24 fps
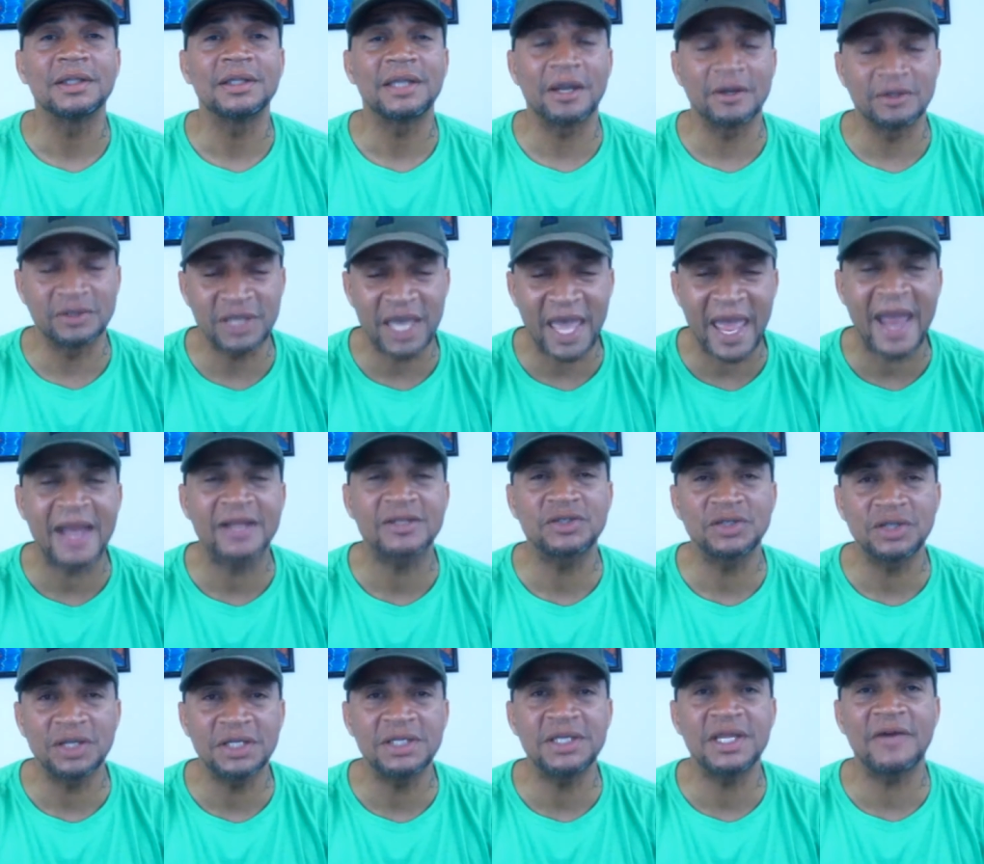There's
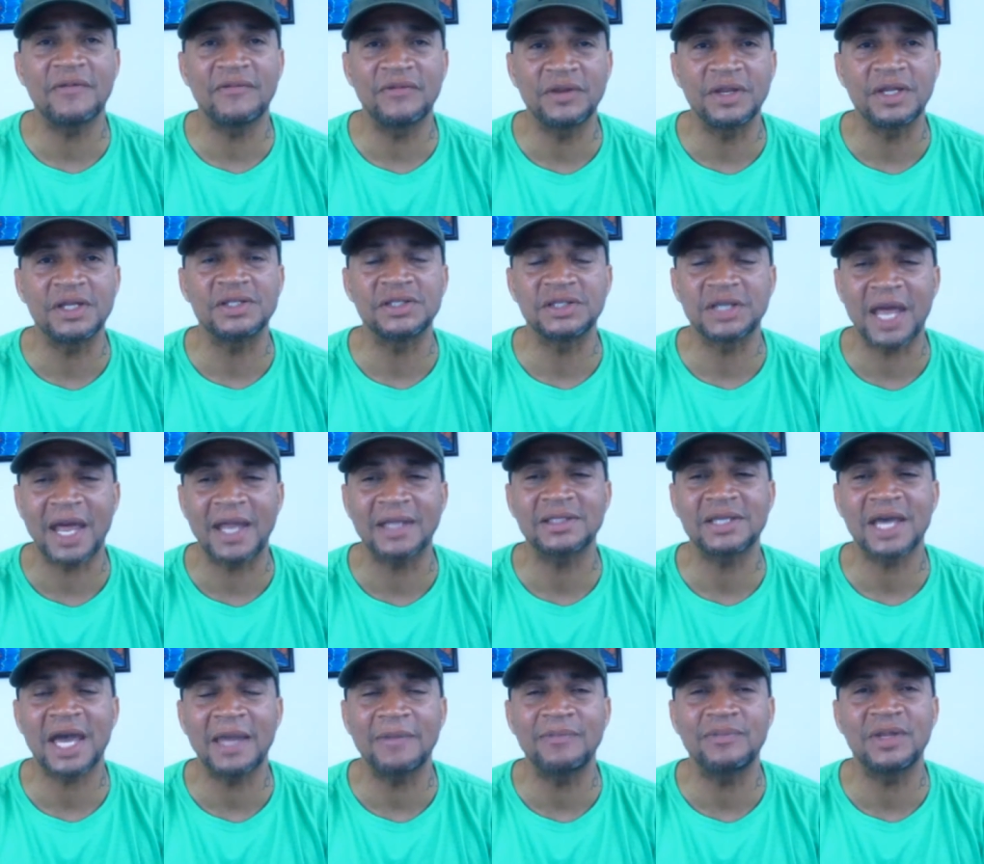actually a definition. I
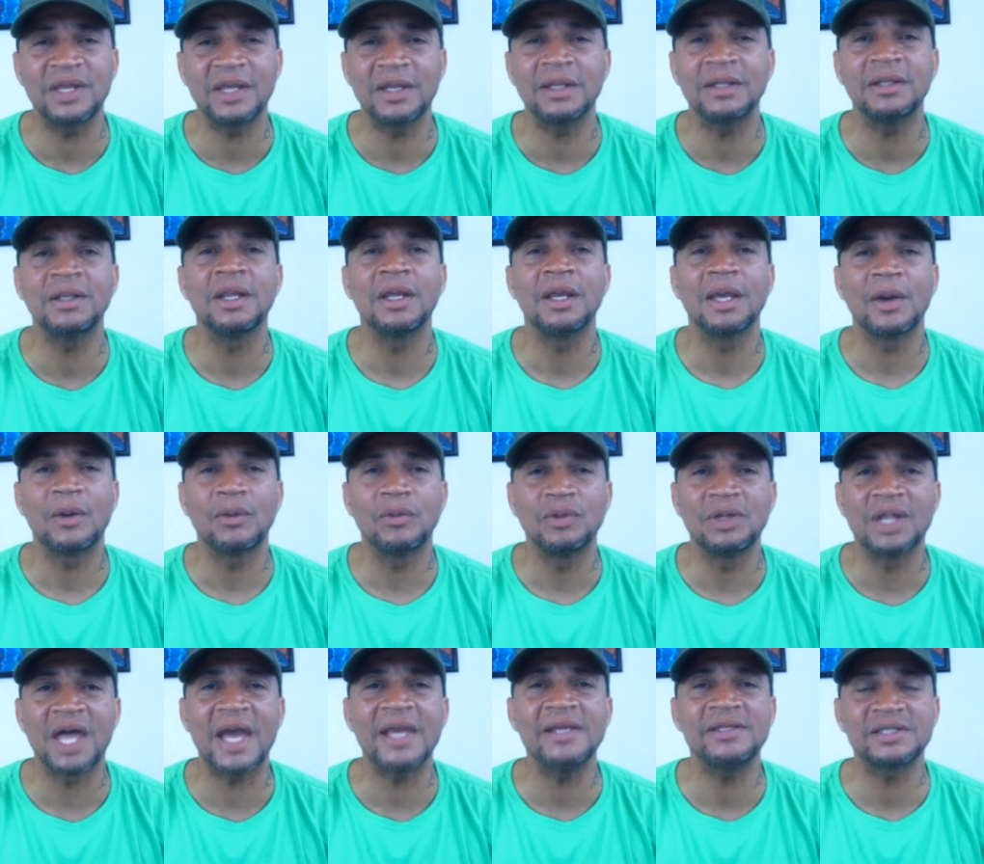typed in
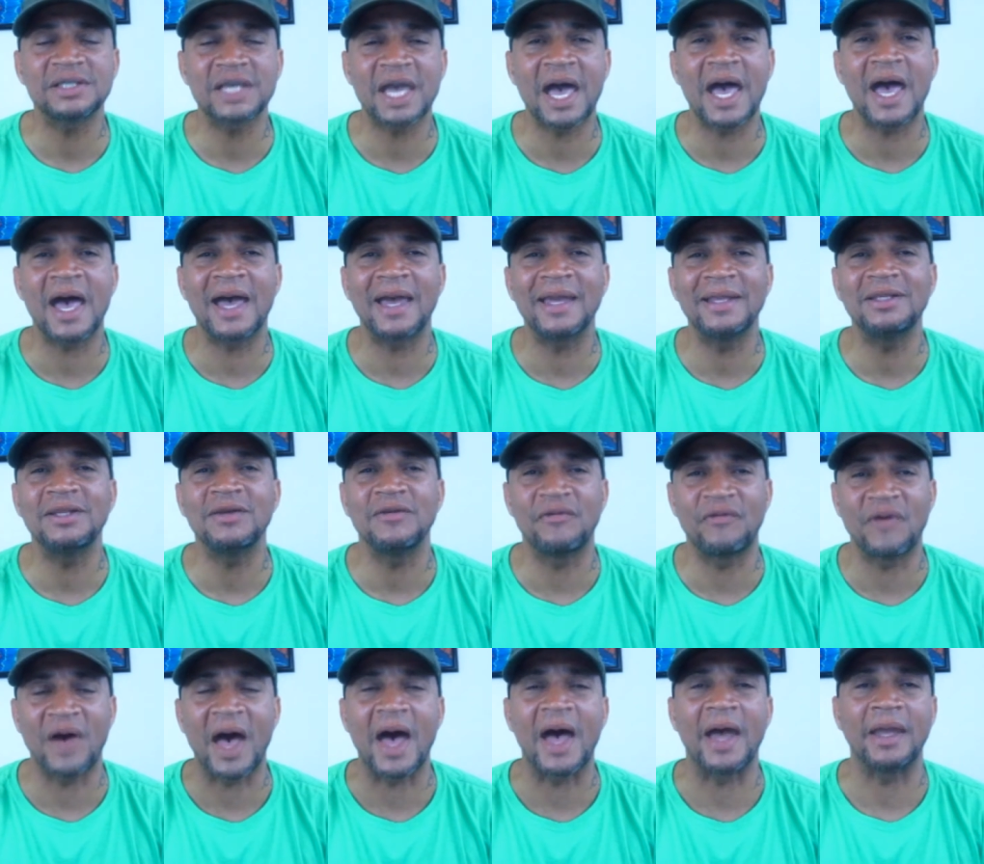nice guy
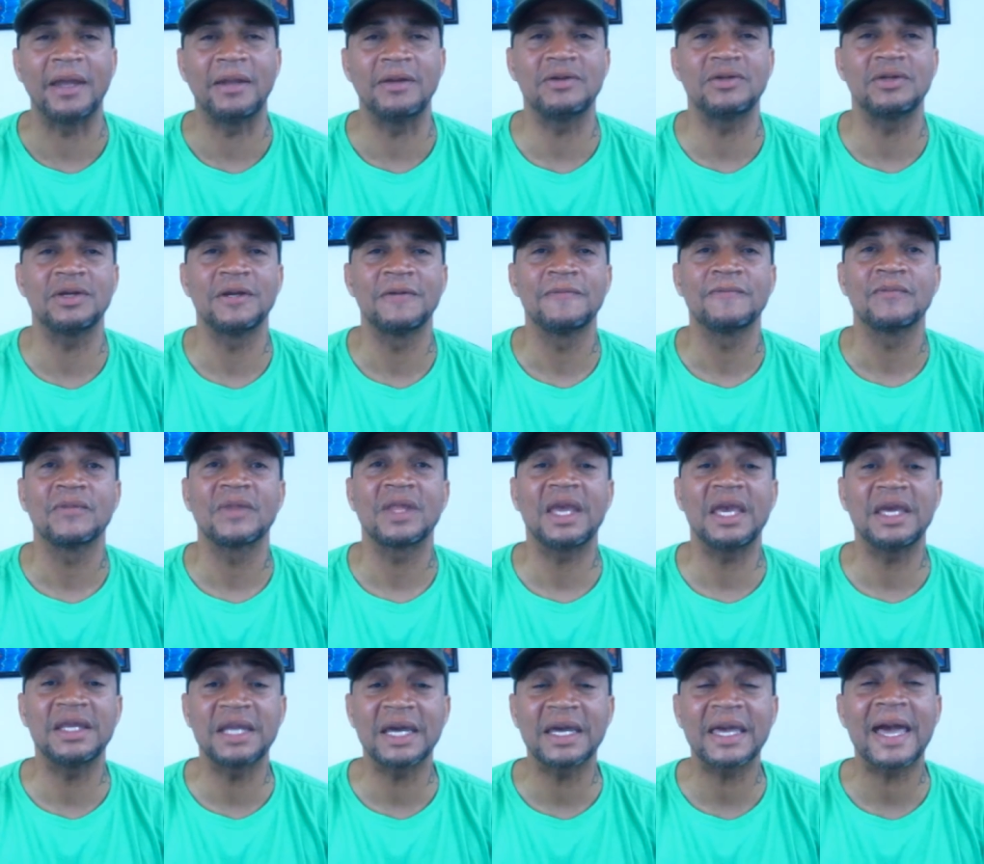defined,
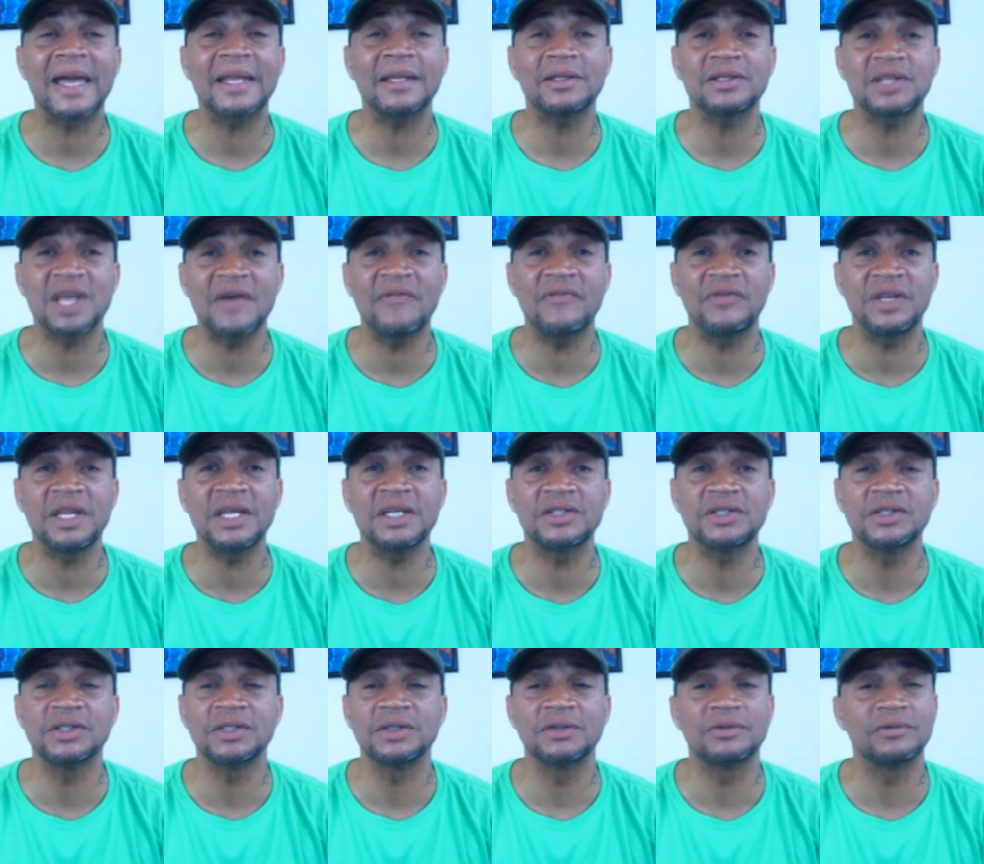and I got
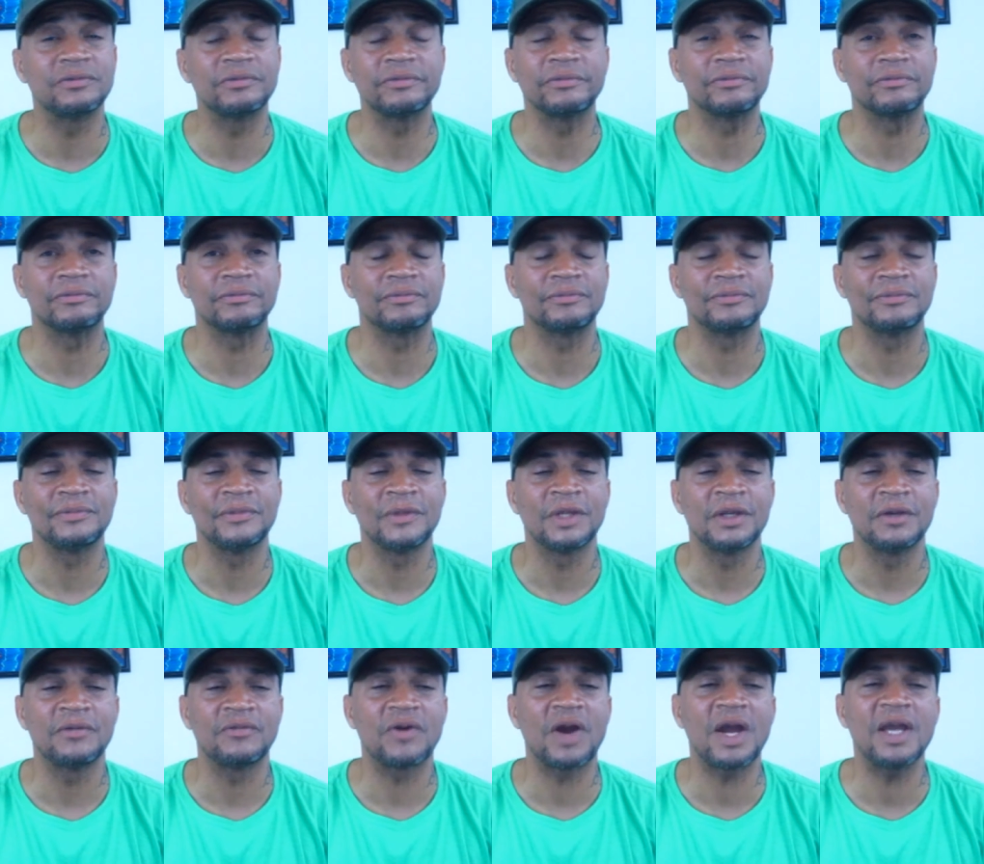definitions,
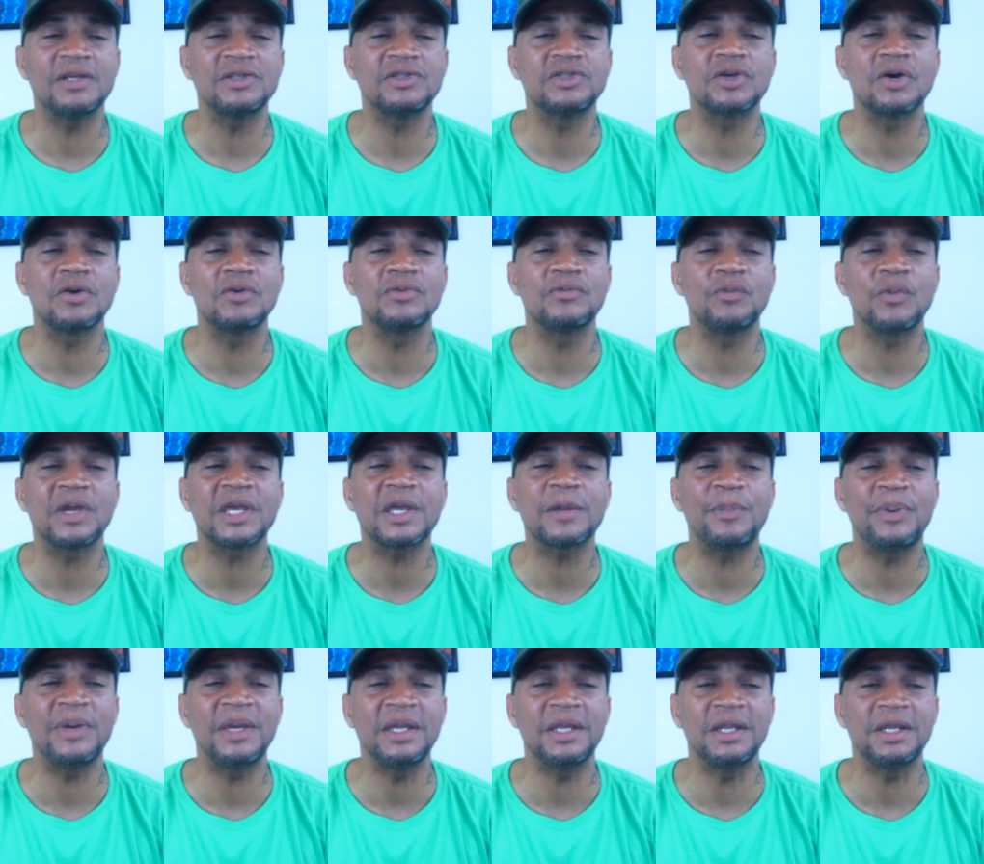right? So
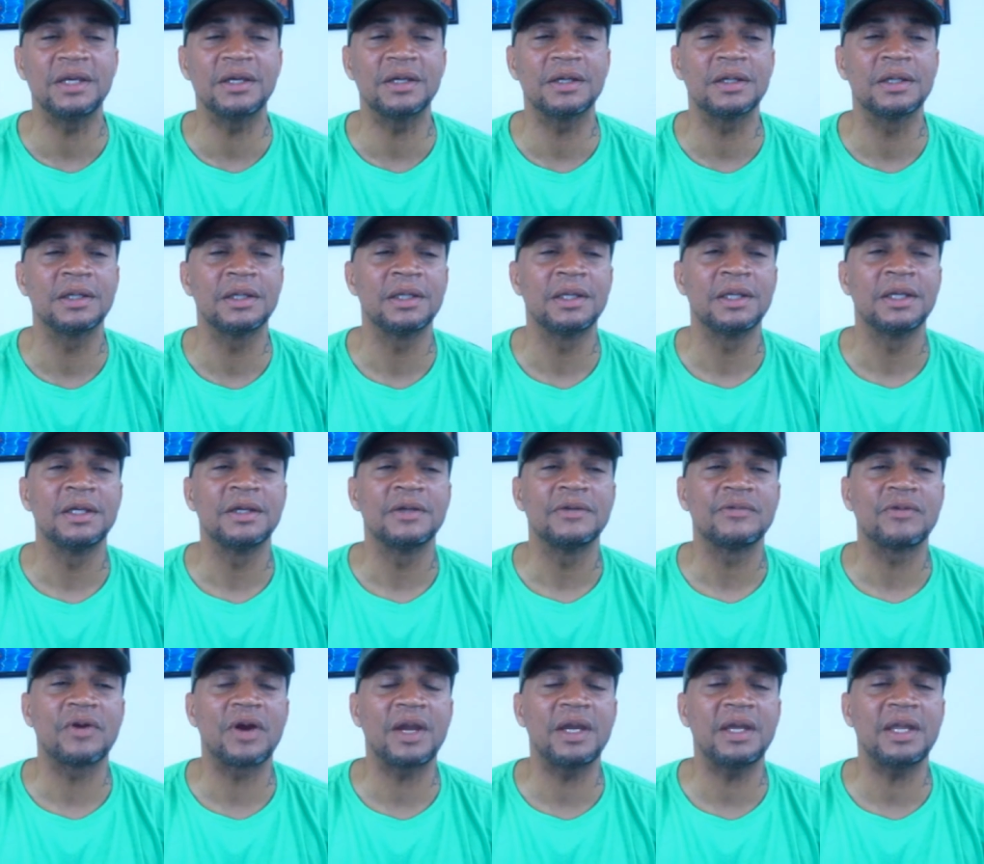Wikipedia,
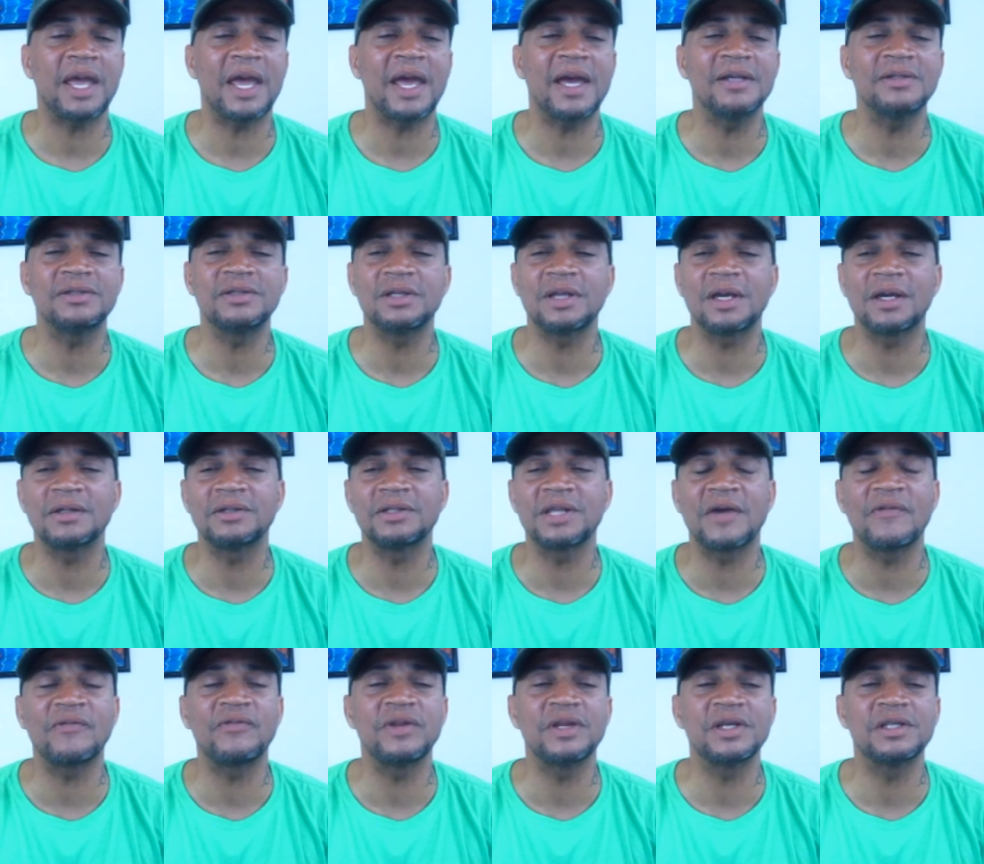right, has a
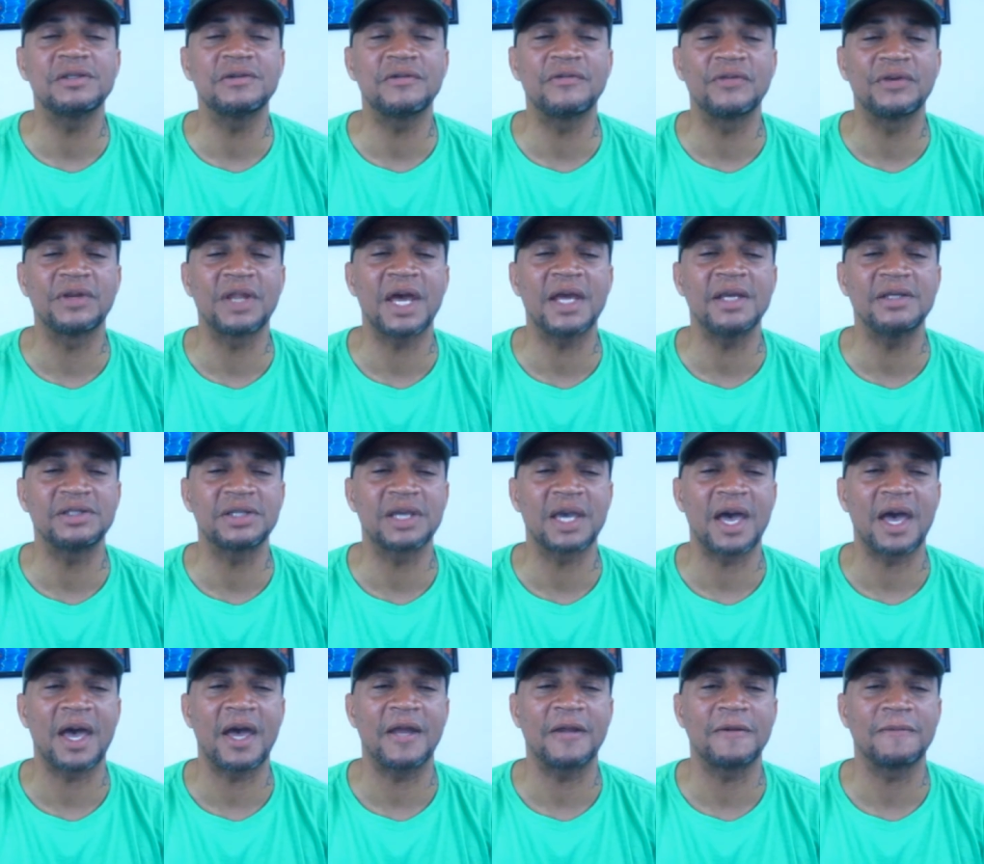definition for nice
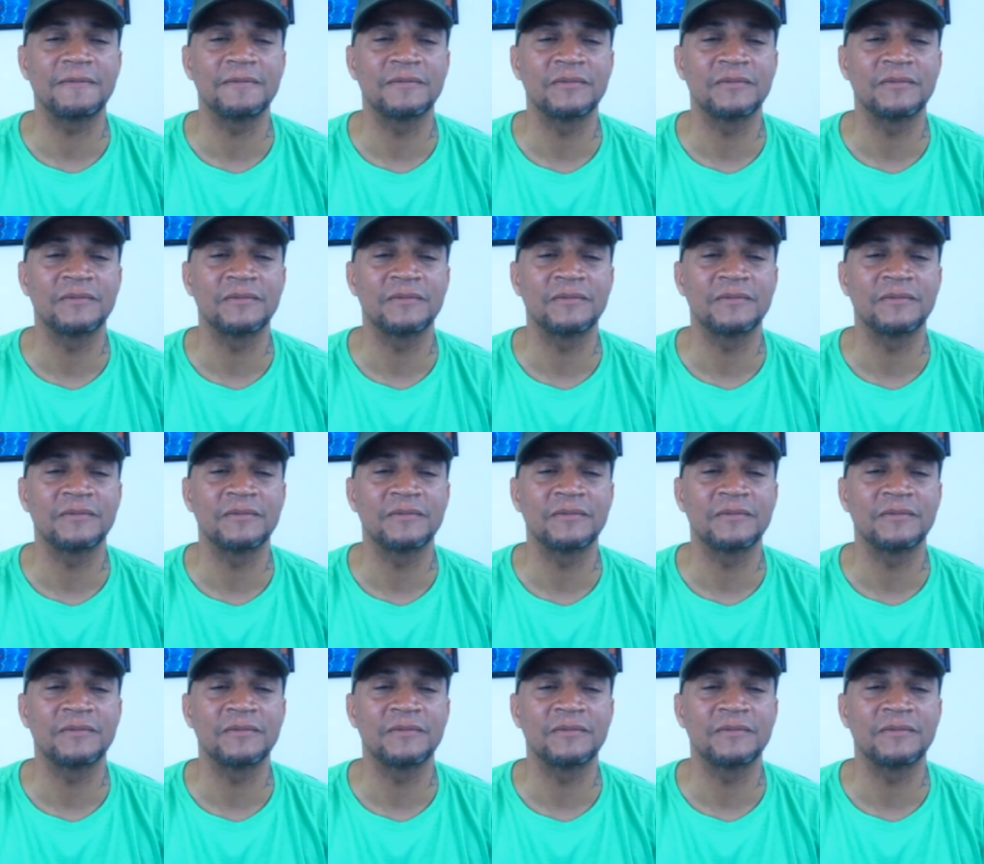guy.